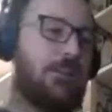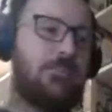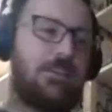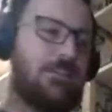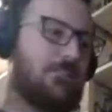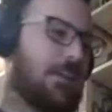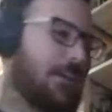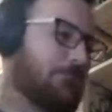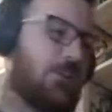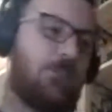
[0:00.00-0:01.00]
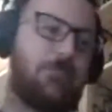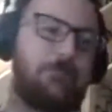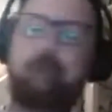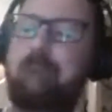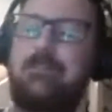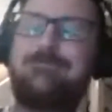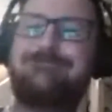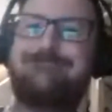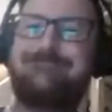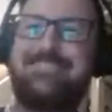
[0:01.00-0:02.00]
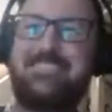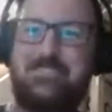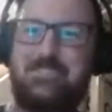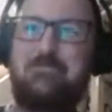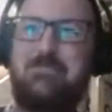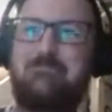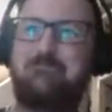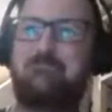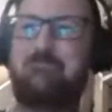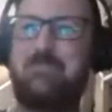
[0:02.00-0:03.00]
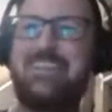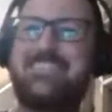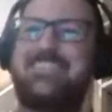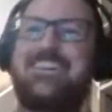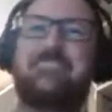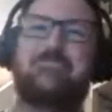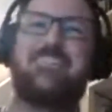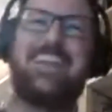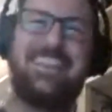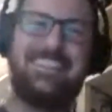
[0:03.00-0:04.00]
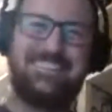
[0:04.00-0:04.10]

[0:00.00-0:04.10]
and then go to bed. It's super awesome. Big, exciting Friday.